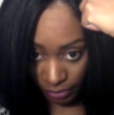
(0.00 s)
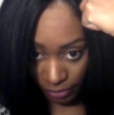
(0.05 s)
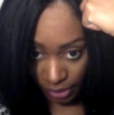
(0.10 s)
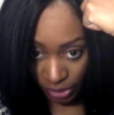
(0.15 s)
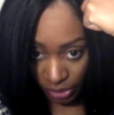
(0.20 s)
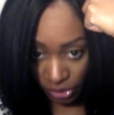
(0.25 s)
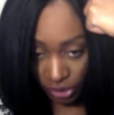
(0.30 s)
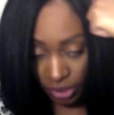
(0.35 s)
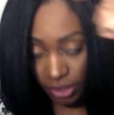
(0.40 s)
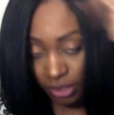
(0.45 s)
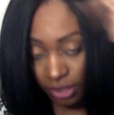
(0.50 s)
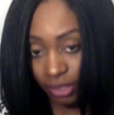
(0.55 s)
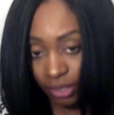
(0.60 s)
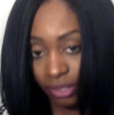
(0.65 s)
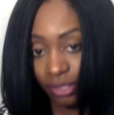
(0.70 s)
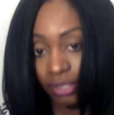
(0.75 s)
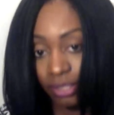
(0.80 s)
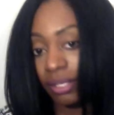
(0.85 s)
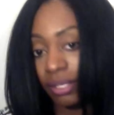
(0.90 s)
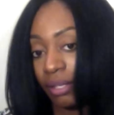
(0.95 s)

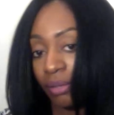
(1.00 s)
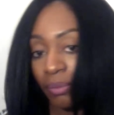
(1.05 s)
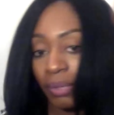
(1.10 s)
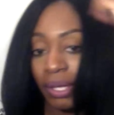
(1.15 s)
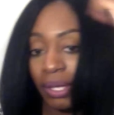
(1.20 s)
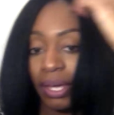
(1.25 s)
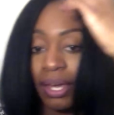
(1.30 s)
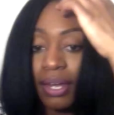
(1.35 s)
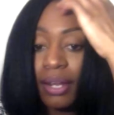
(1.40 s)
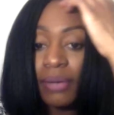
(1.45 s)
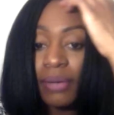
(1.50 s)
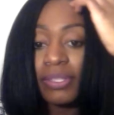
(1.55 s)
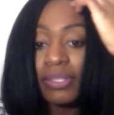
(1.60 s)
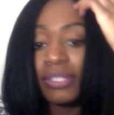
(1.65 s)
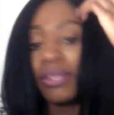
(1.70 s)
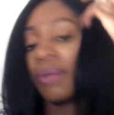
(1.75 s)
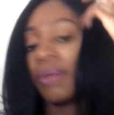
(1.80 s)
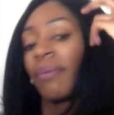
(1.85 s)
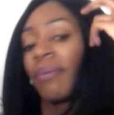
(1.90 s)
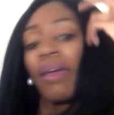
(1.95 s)
Jesus, oh my God, I was
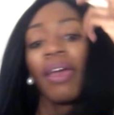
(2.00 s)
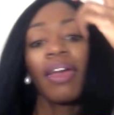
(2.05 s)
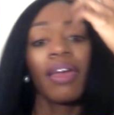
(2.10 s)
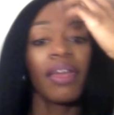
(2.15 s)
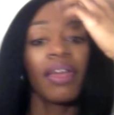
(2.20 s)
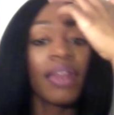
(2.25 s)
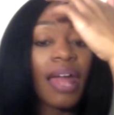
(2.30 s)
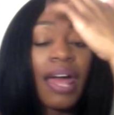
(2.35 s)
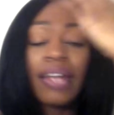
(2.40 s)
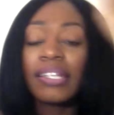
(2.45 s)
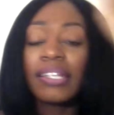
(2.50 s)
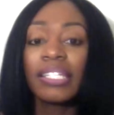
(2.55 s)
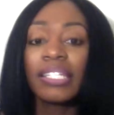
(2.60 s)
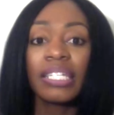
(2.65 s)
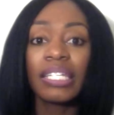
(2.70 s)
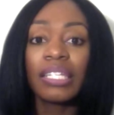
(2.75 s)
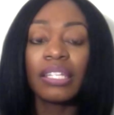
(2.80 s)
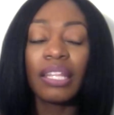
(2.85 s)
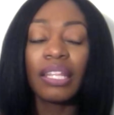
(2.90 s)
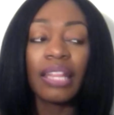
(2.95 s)
so mad. I
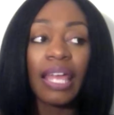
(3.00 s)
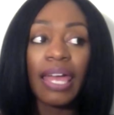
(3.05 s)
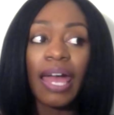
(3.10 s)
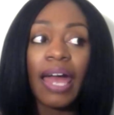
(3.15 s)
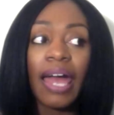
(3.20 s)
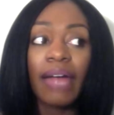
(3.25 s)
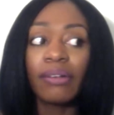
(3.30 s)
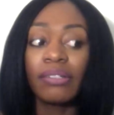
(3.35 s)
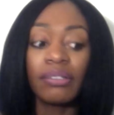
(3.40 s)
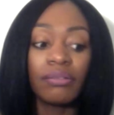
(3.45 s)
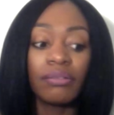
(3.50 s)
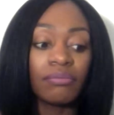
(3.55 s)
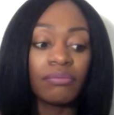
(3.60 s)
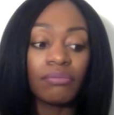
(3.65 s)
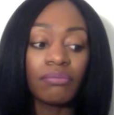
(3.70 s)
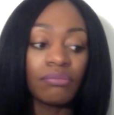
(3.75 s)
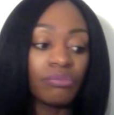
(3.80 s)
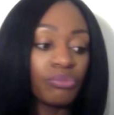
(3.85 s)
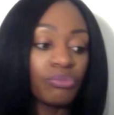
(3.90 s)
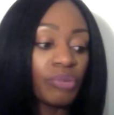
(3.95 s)
did it, like I
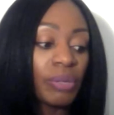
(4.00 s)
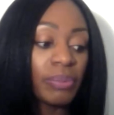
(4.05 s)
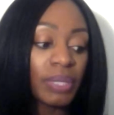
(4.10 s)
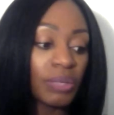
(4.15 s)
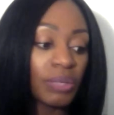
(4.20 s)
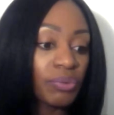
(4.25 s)
ripped it